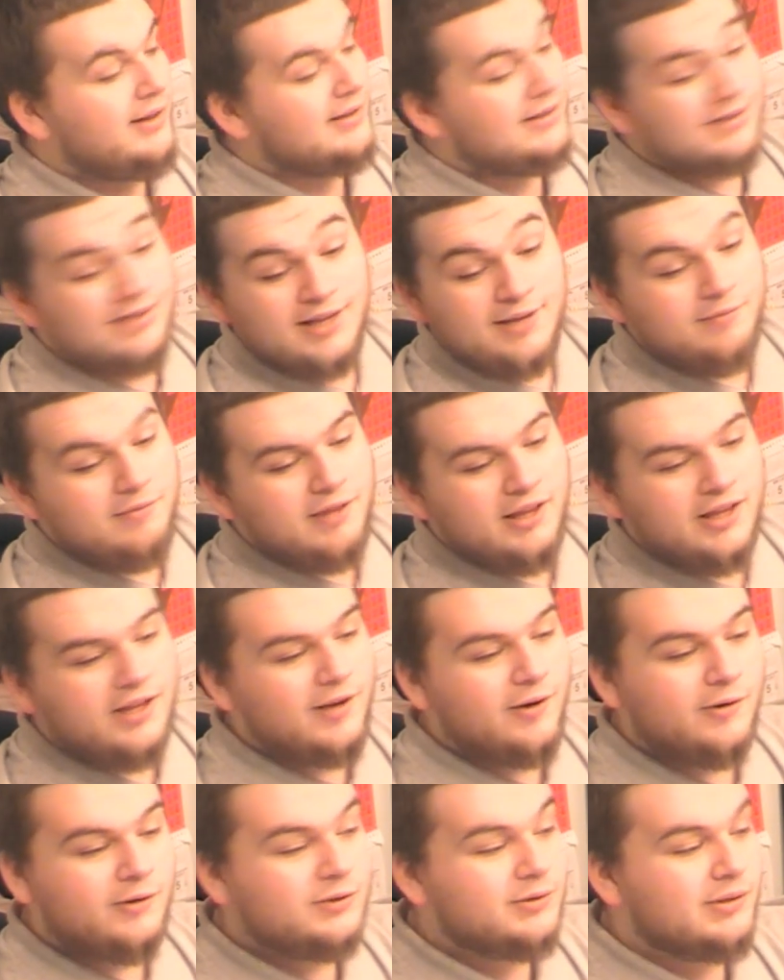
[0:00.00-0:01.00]
And the same thing
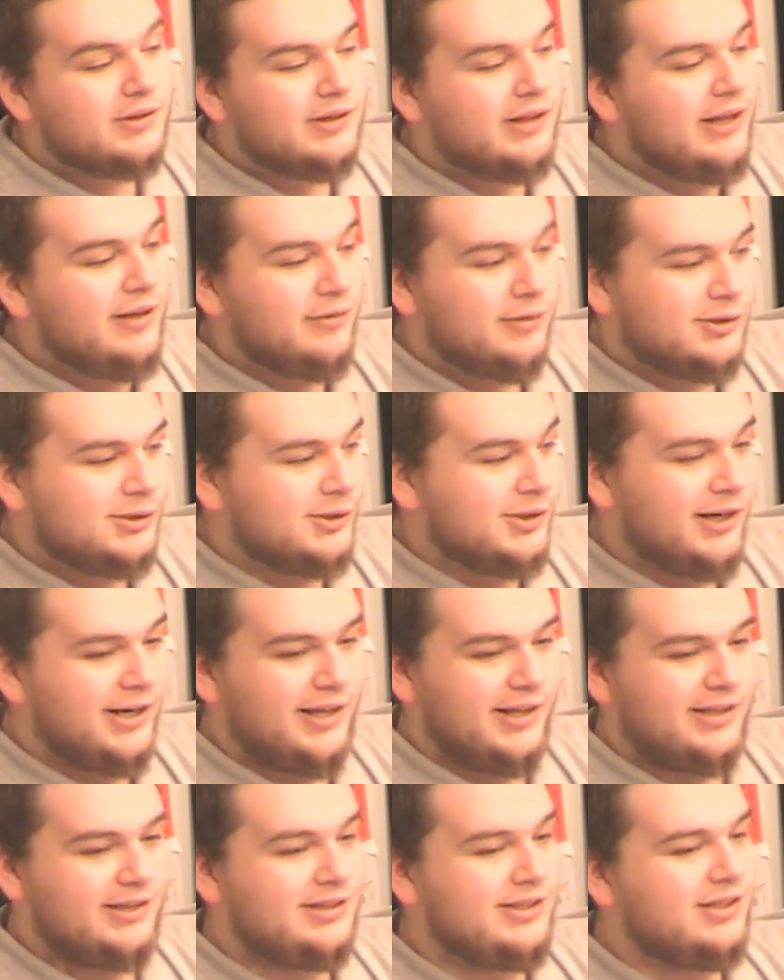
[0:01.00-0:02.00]
goes with language
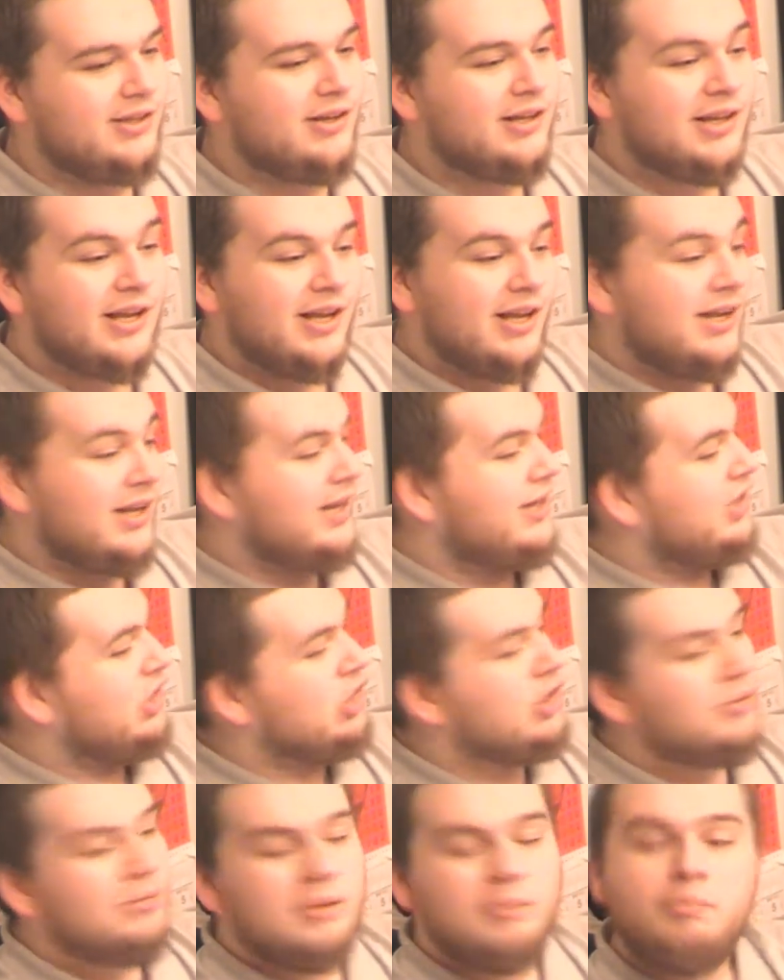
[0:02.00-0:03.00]
learning.
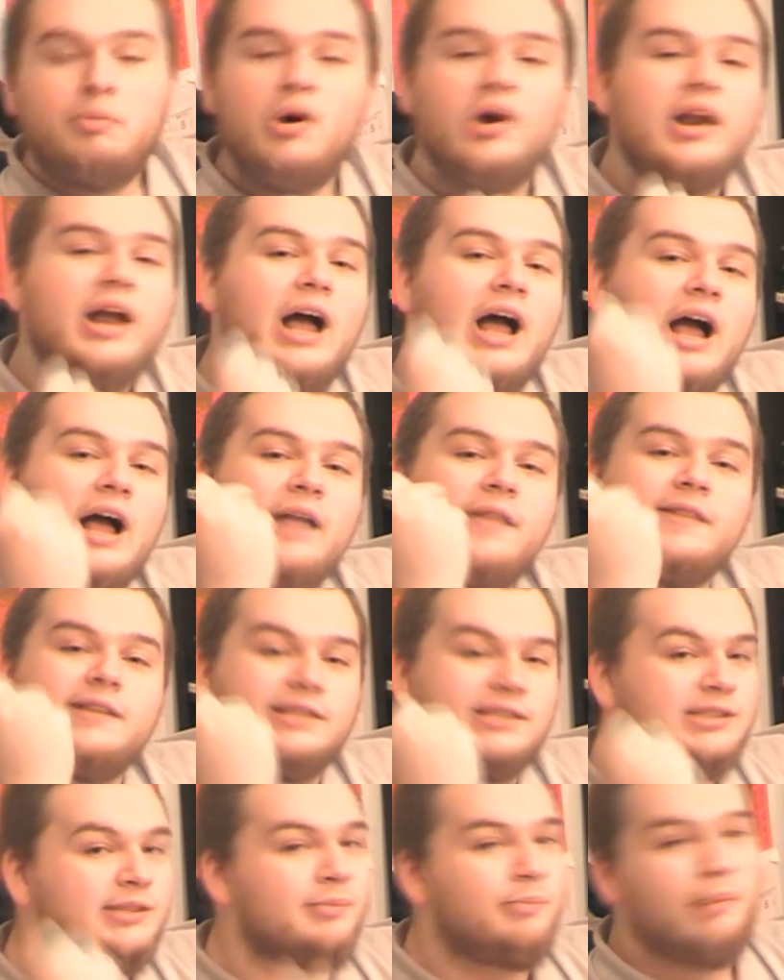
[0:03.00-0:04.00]
You could be put on
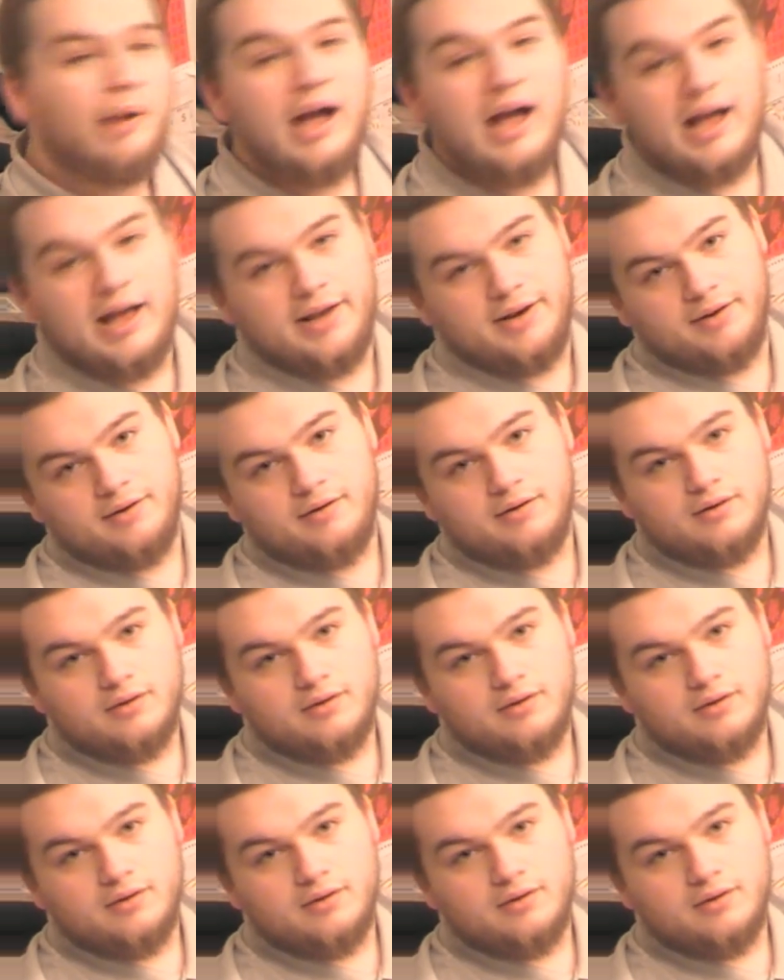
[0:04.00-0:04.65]
the spot